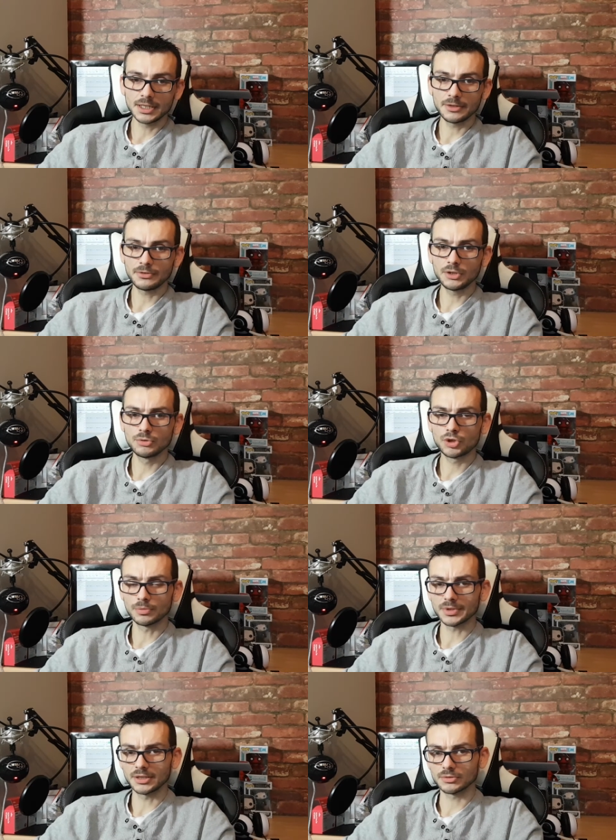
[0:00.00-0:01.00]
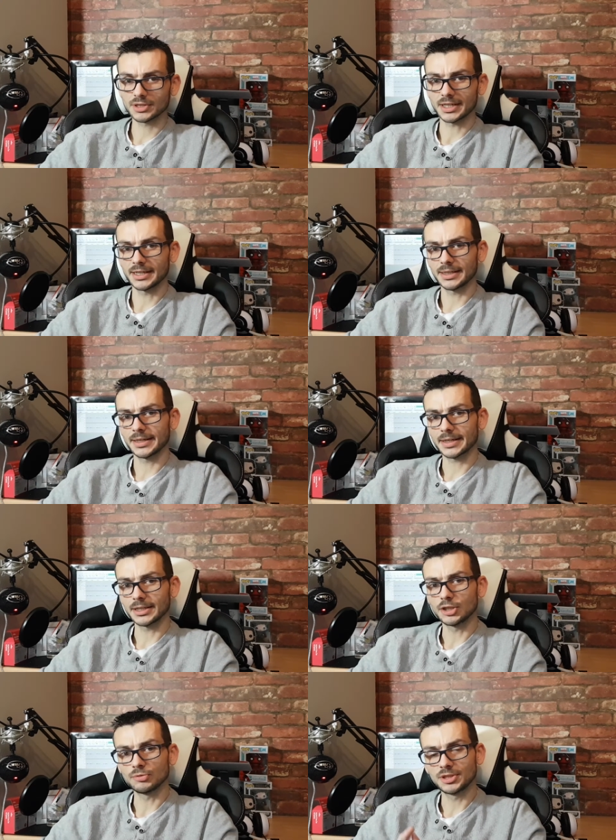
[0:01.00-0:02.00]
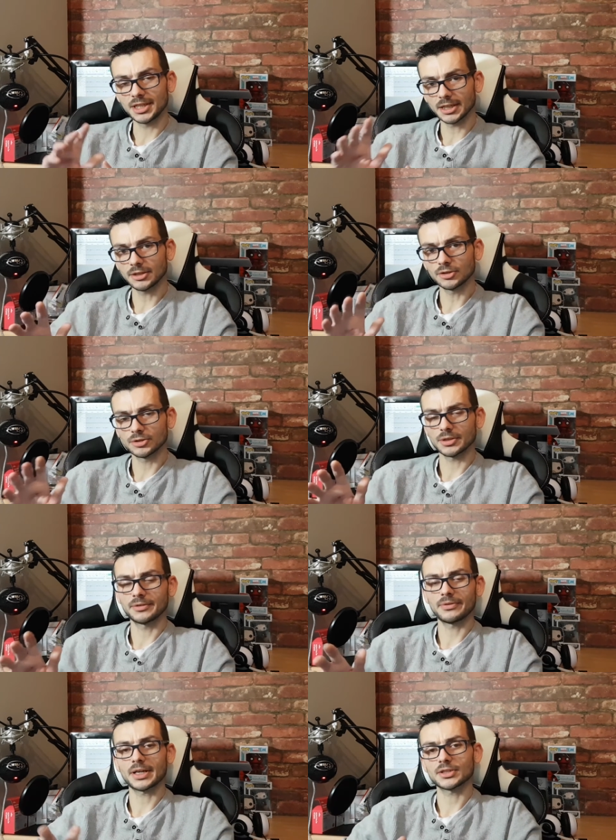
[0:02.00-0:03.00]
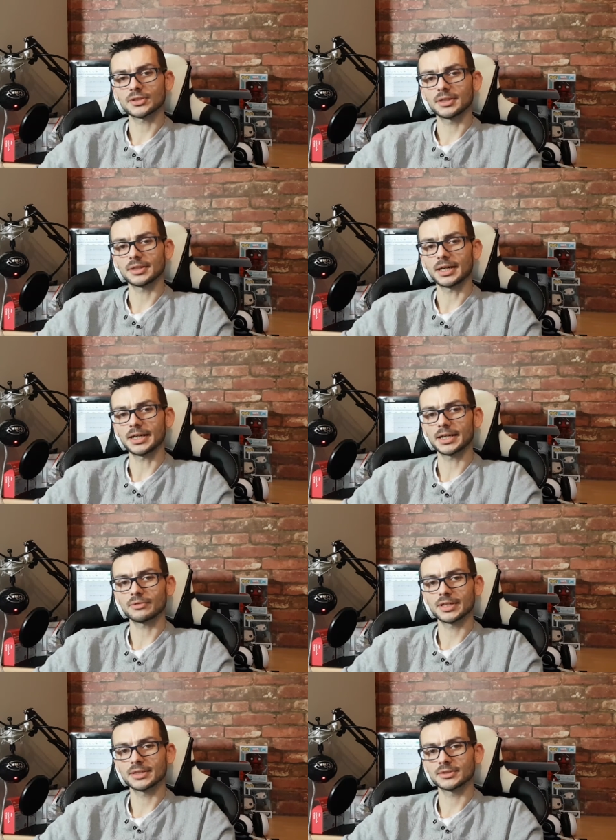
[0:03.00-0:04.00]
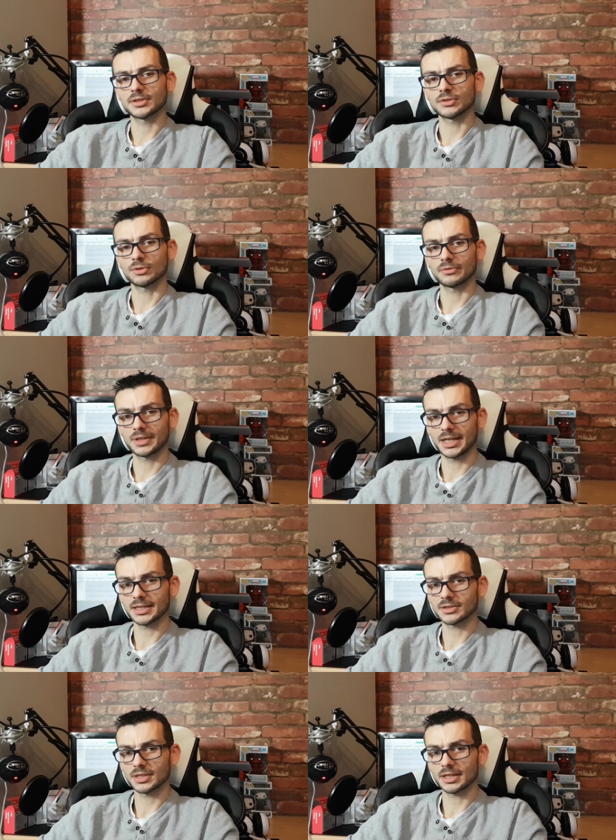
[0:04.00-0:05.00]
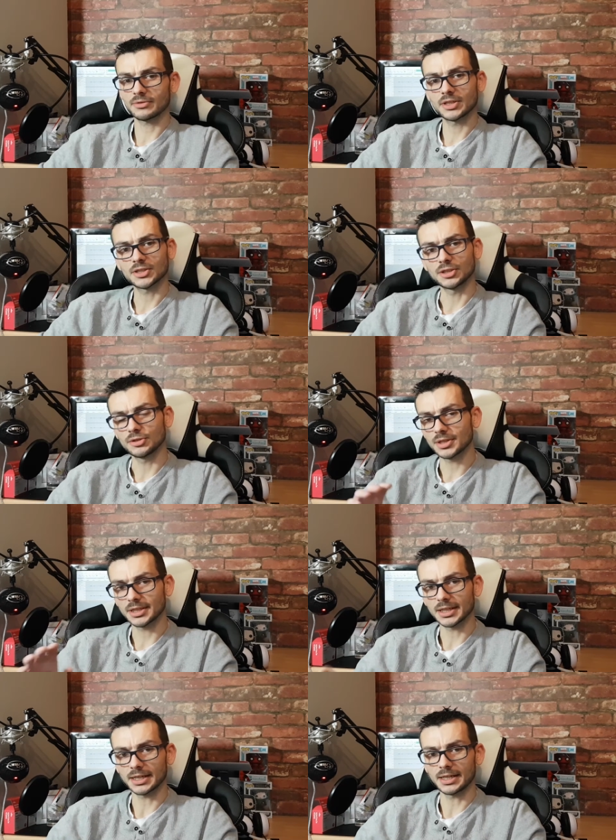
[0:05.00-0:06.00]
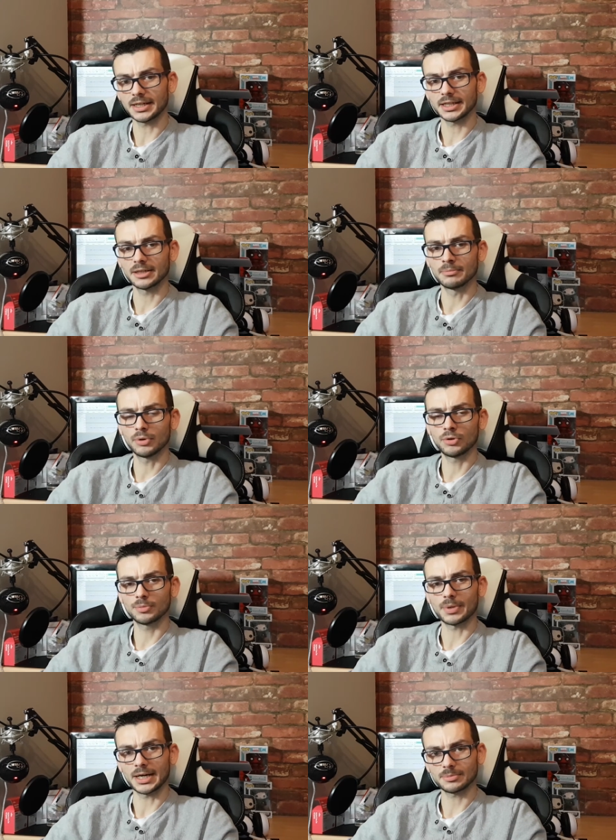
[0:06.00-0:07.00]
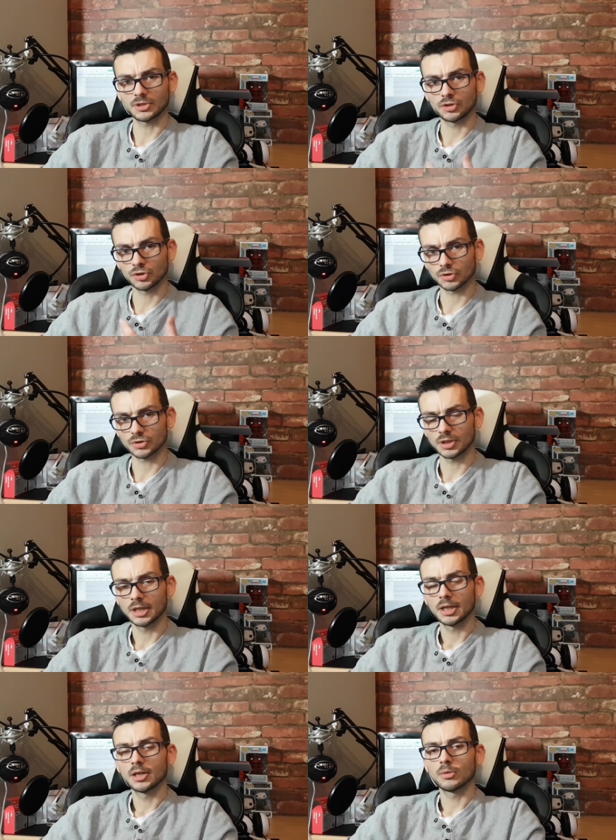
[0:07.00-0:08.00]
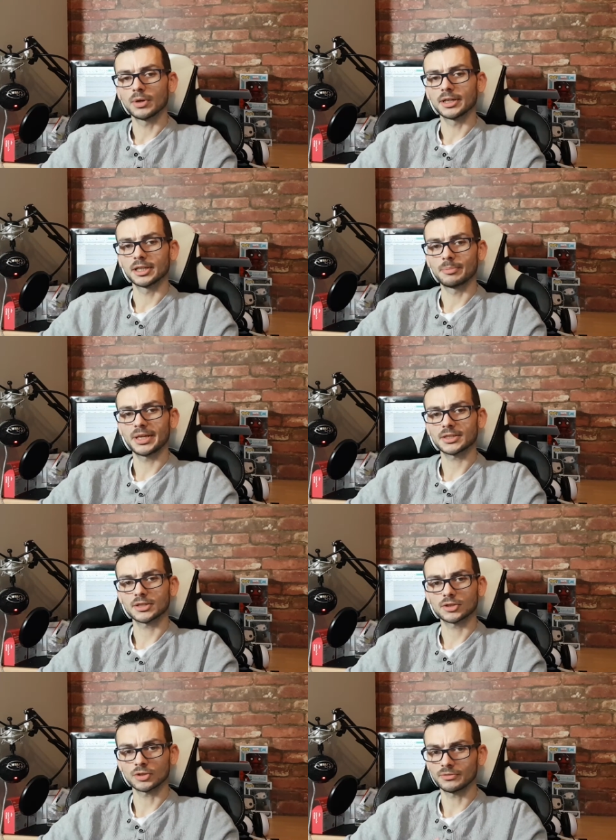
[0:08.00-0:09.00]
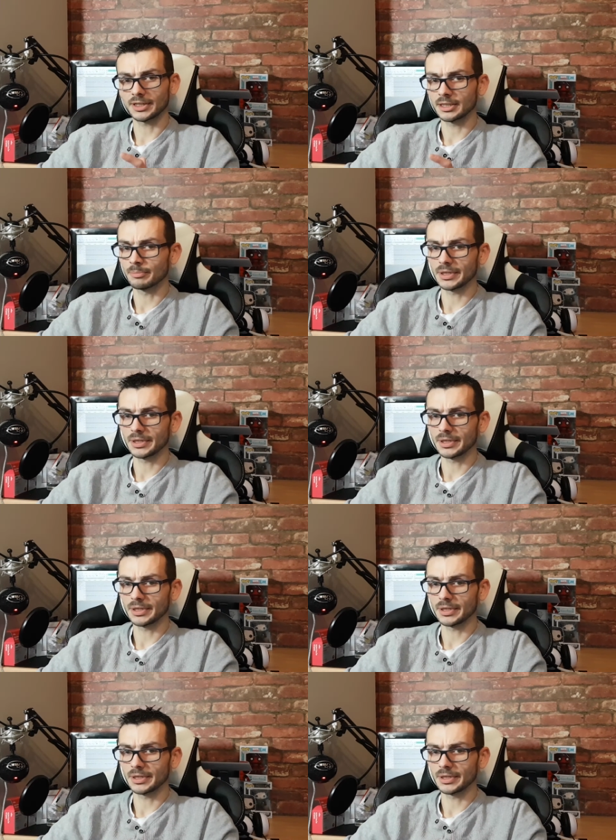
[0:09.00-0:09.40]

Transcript: if you jumped into Skylake and you didn't invest in the higher end sort of K series and you didn't get a high end board, perhaps you just went to the basic stuff like the